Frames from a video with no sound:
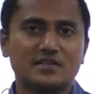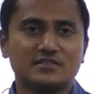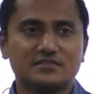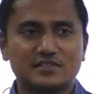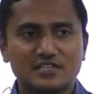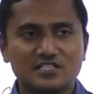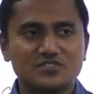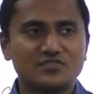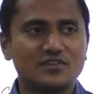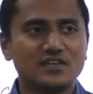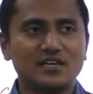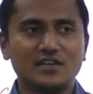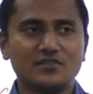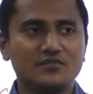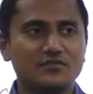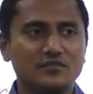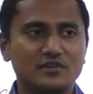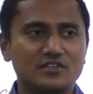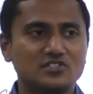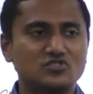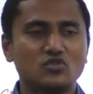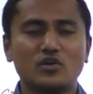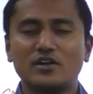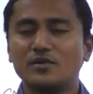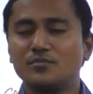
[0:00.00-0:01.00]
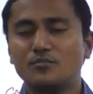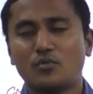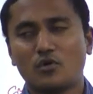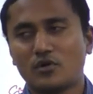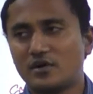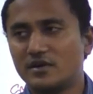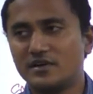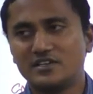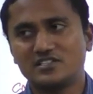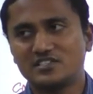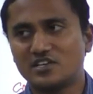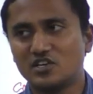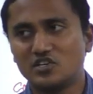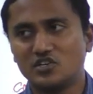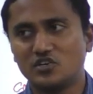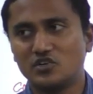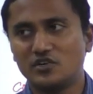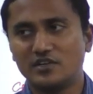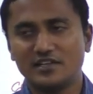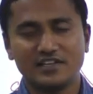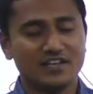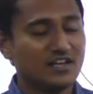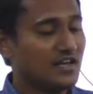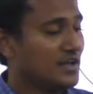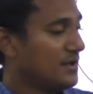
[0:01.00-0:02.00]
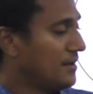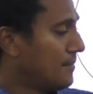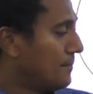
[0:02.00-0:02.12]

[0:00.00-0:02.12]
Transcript: That's why it's not important, discontinuity.